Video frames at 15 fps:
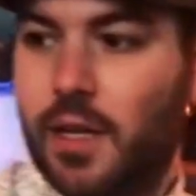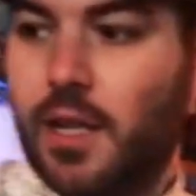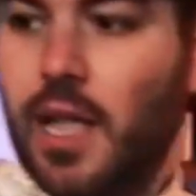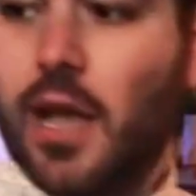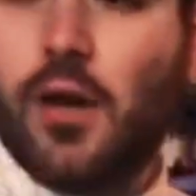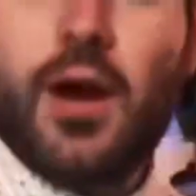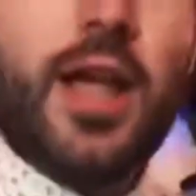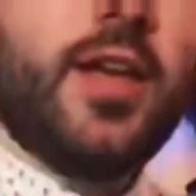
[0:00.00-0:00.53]

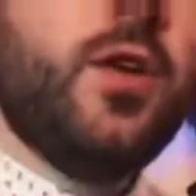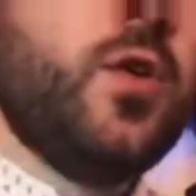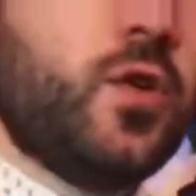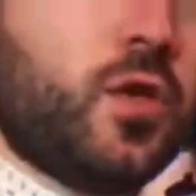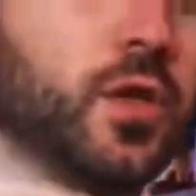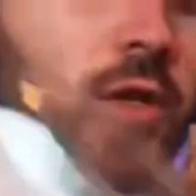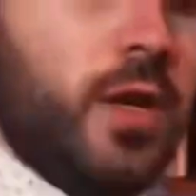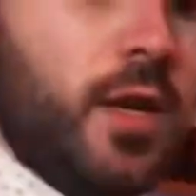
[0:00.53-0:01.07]
I'm gonna
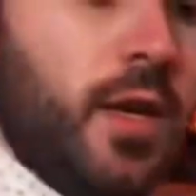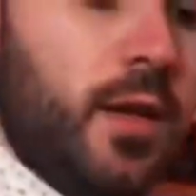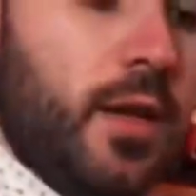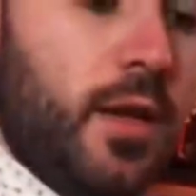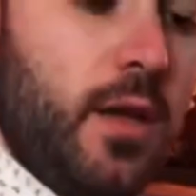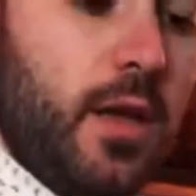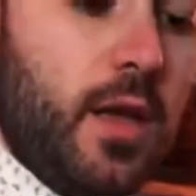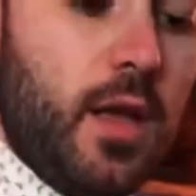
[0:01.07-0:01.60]
use
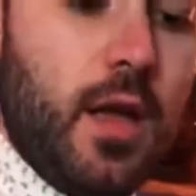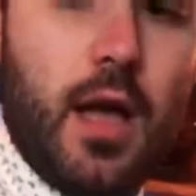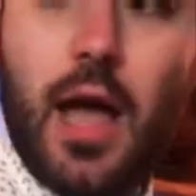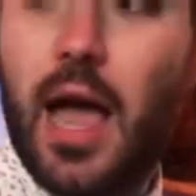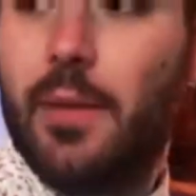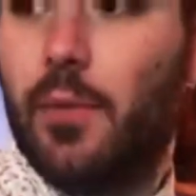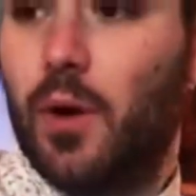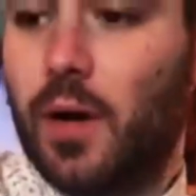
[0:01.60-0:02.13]

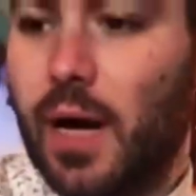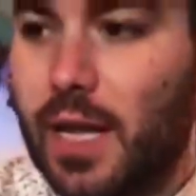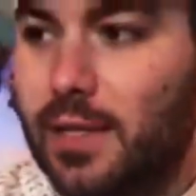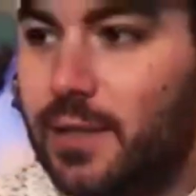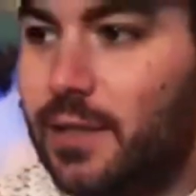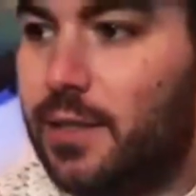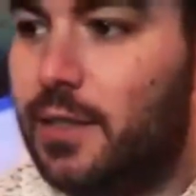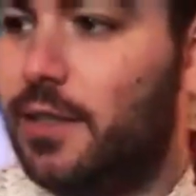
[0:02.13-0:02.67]
highball
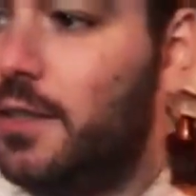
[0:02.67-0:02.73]
glass.